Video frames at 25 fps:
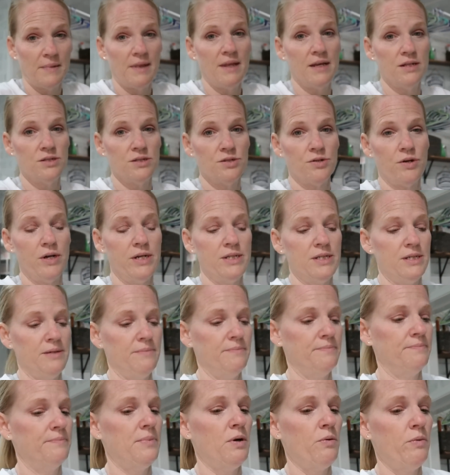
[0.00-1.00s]
That's crazy,
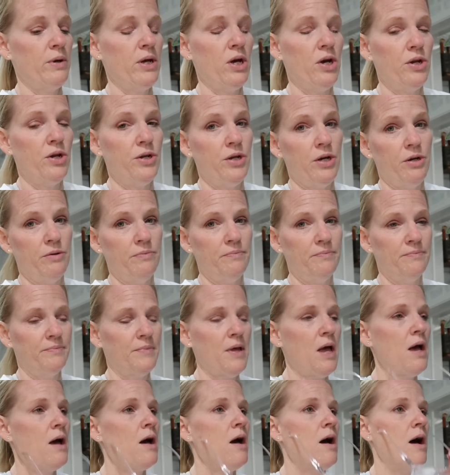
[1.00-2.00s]
but we all know
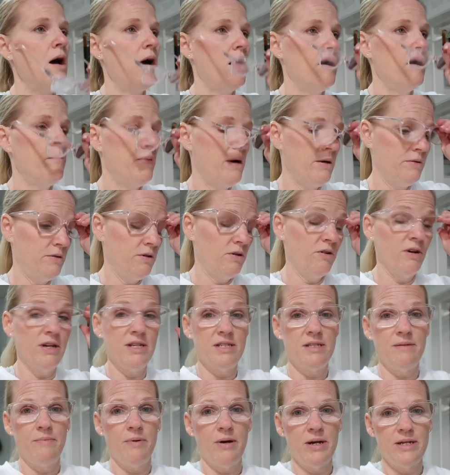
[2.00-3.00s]
about the
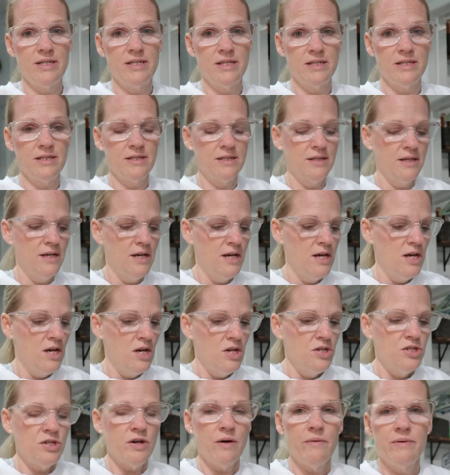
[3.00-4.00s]
crazy prices.
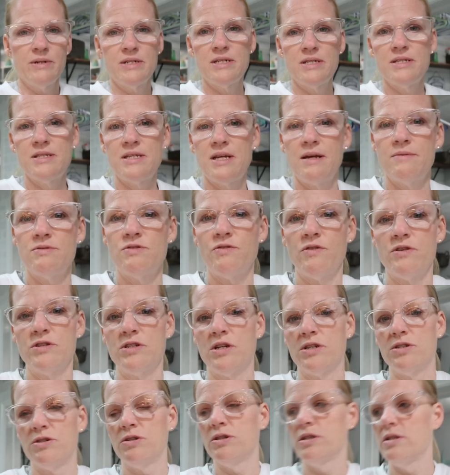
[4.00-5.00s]
So I went to Sam's first.
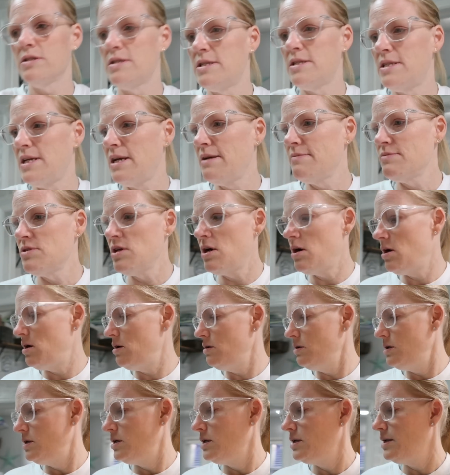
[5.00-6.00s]
I'll do a little Sam's
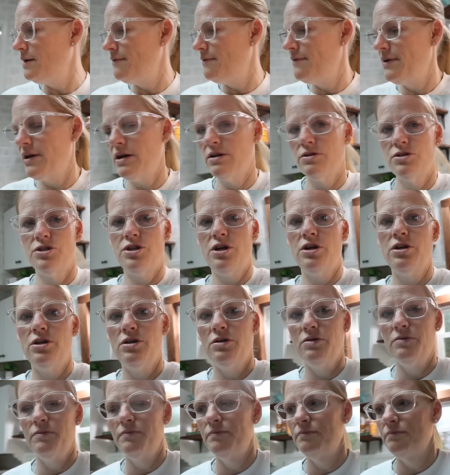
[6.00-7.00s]
haul and then I'll show
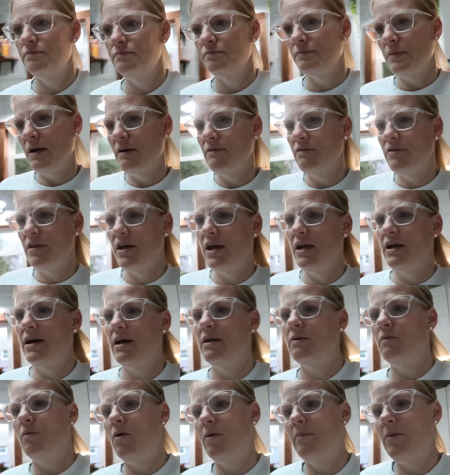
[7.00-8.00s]
you everything I got at